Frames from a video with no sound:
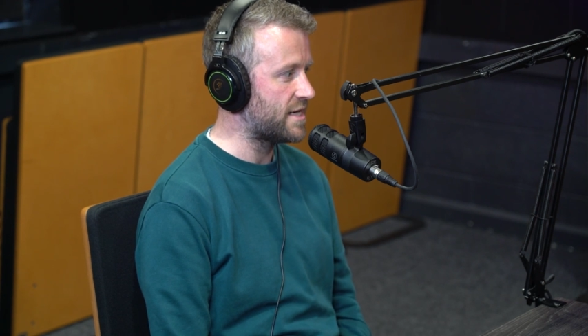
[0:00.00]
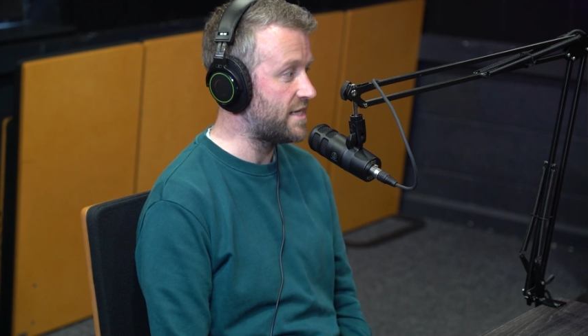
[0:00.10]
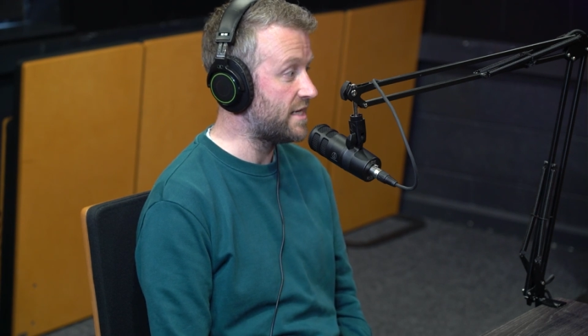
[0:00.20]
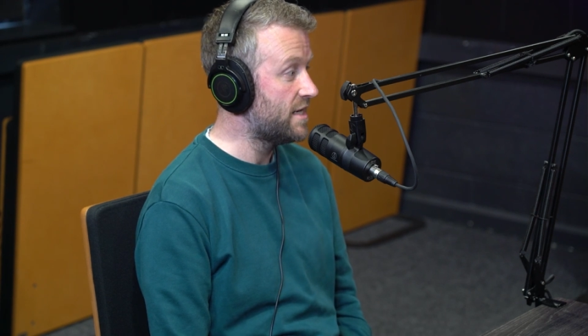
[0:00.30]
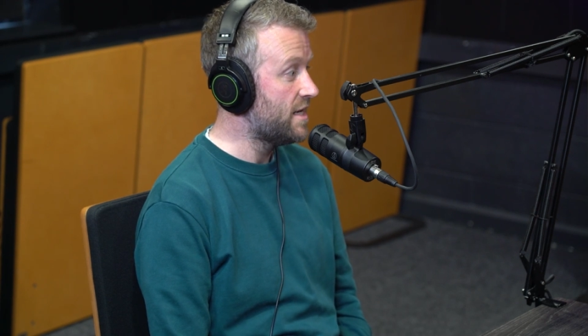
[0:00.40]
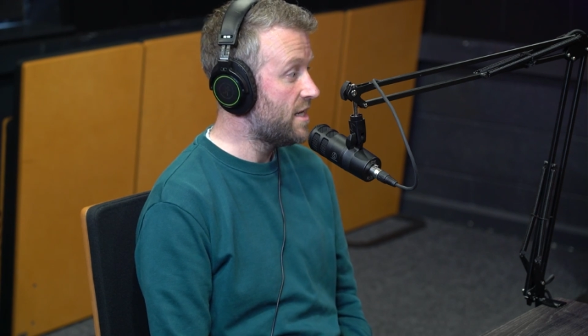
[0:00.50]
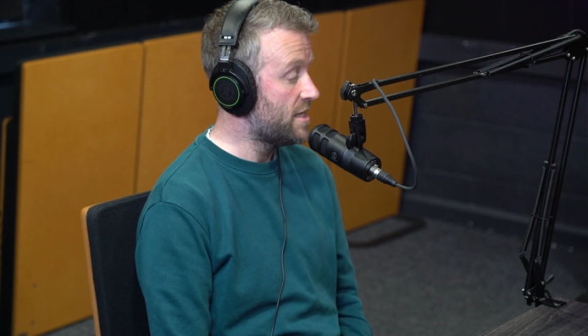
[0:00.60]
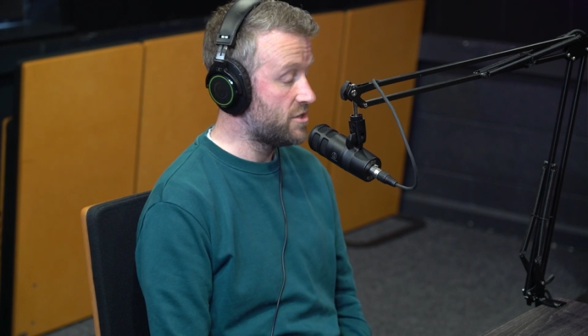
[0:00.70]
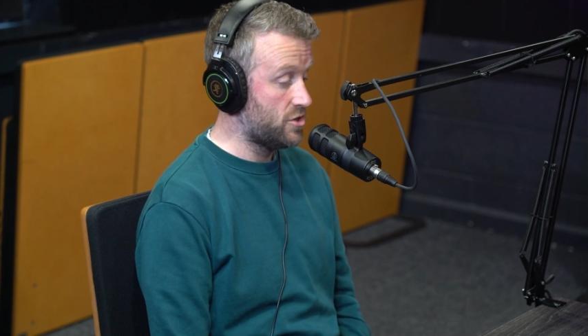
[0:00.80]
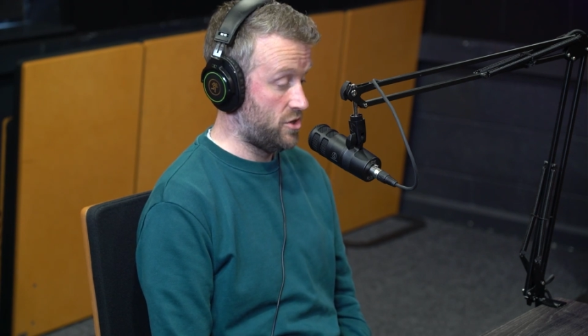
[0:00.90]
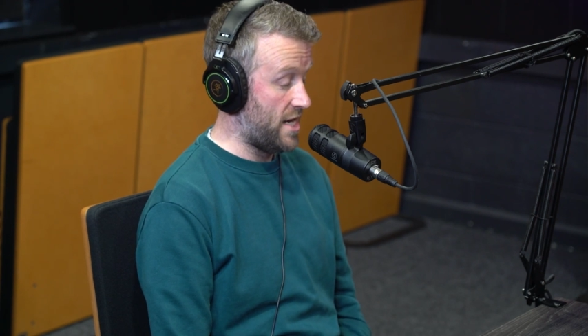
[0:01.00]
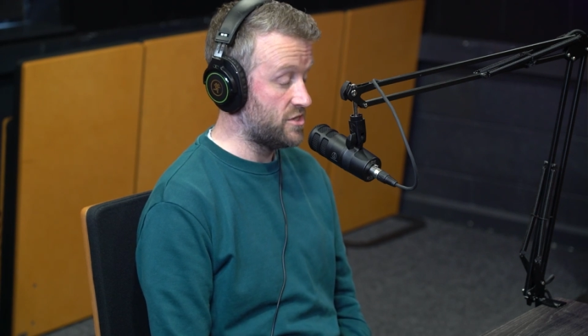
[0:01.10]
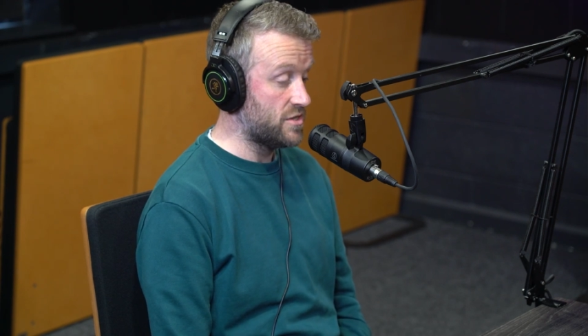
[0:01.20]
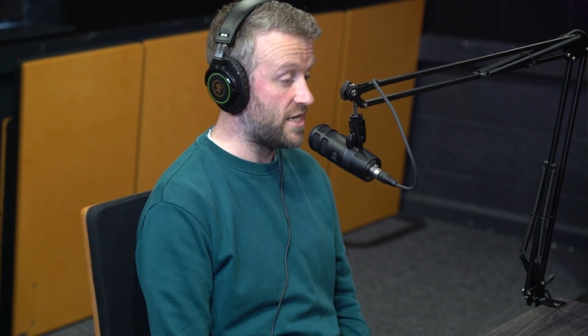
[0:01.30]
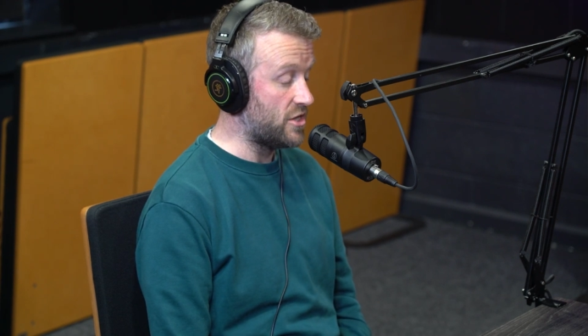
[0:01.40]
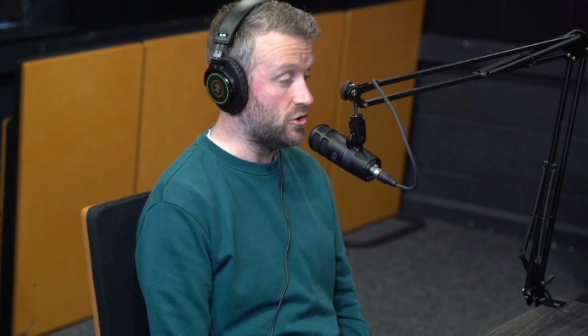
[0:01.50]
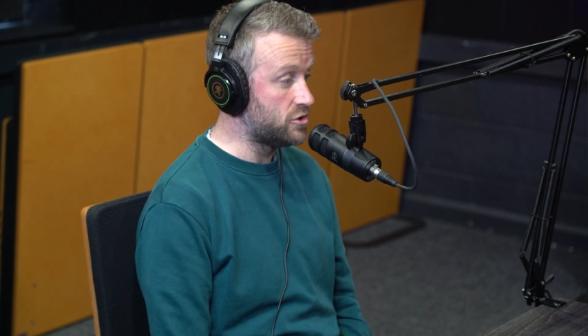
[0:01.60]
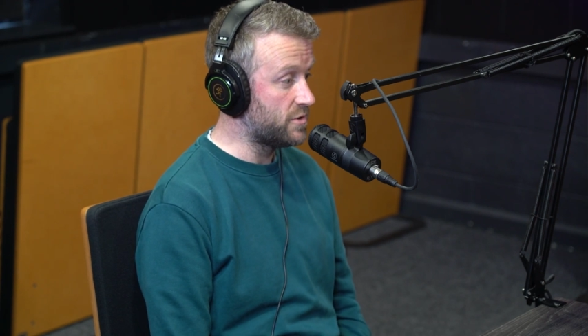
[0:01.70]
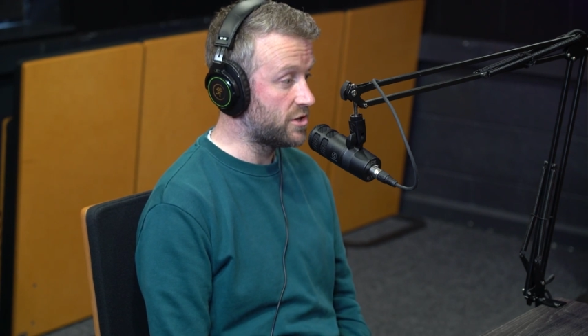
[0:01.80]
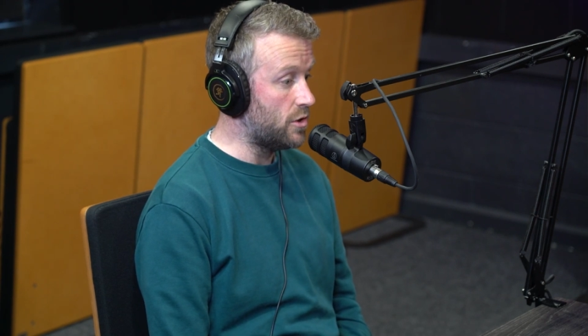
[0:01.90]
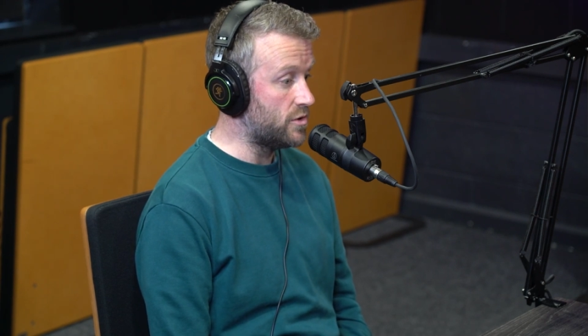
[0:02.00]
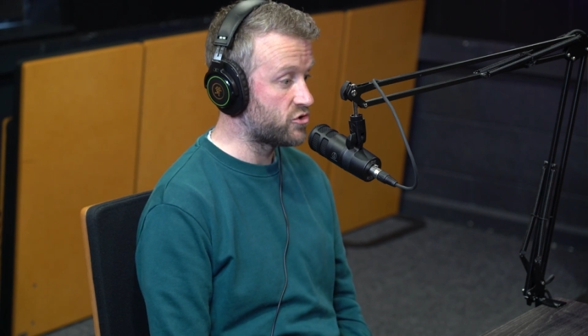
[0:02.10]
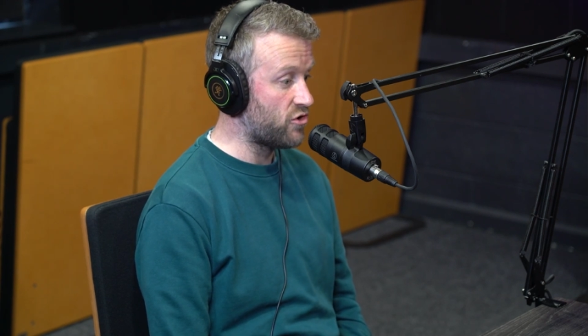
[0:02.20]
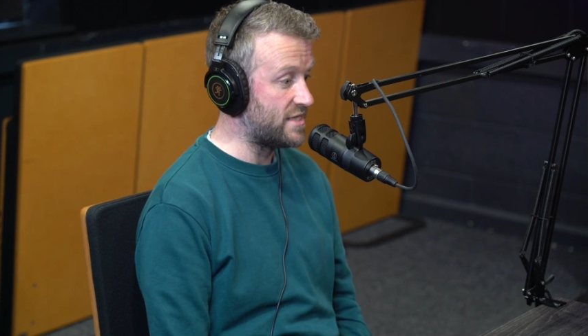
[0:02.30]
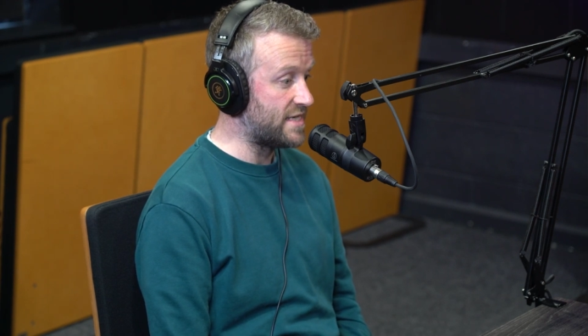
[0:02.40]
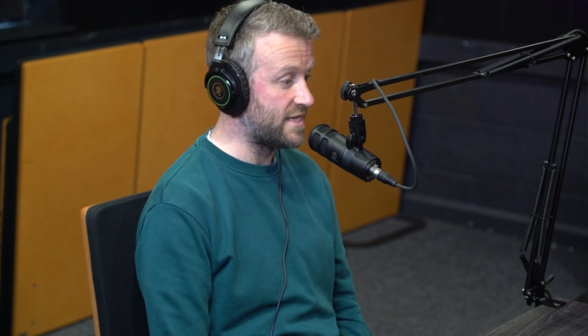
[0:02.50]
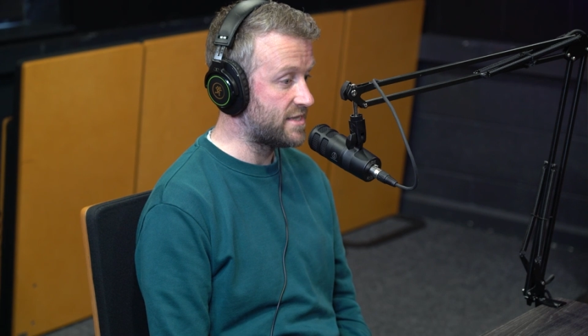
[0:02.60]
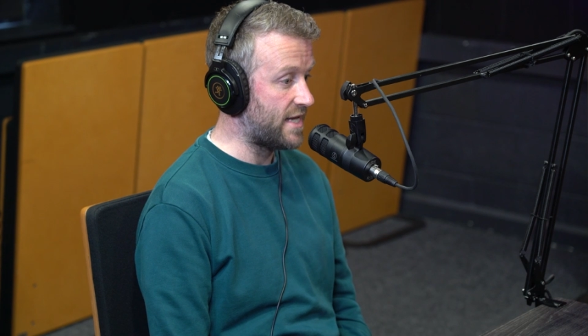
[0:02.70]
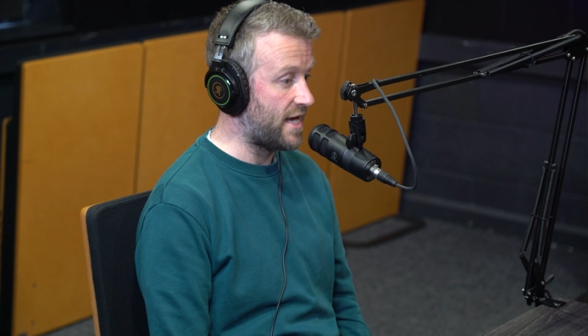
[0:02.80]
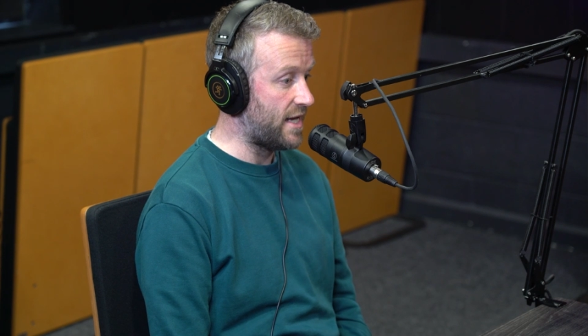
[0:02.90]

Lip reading: And I think, as you said, the ultimate goal is trying to get to